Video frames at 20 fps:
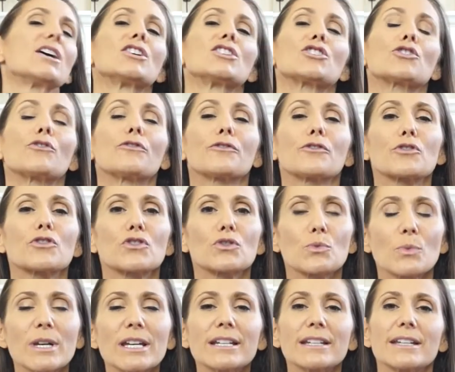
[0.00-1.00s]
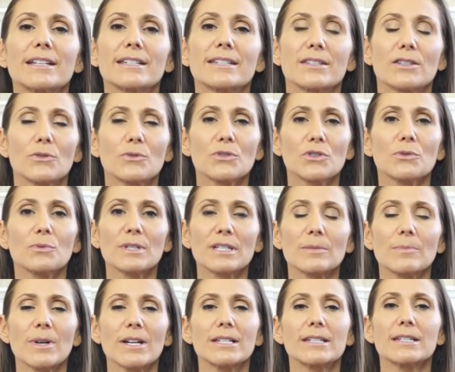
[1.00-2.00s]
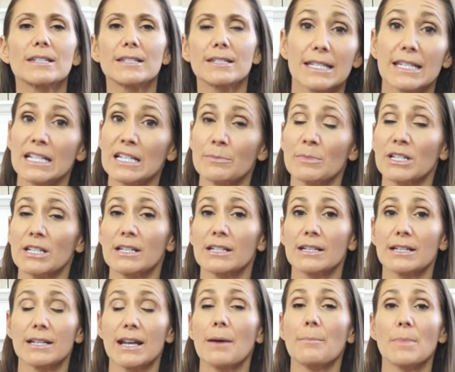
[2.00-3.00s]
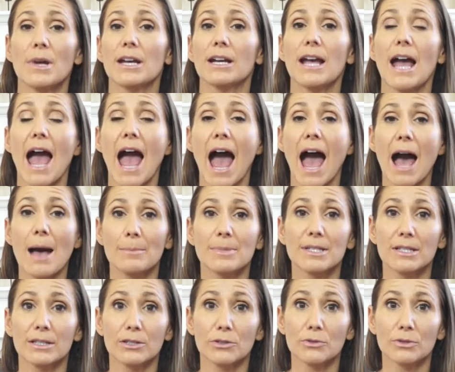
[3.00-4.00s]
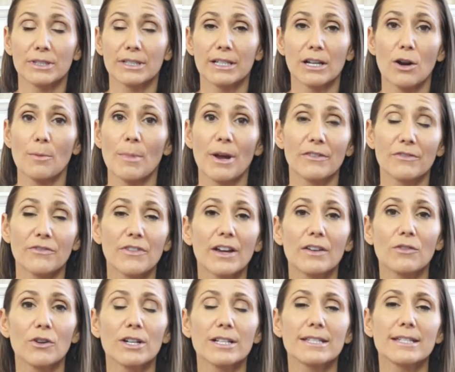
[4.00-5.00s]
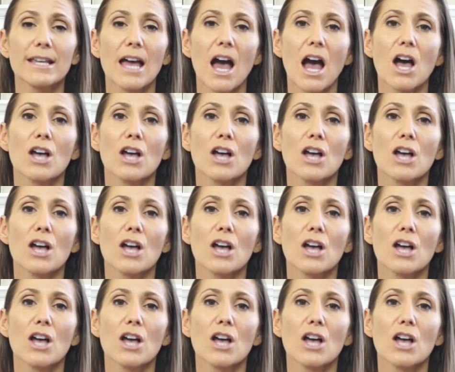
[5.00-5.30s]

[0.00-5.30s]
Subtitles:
So for sweetness, those 3 spices, cinnamon and nutmeg, absolutely are my favorites.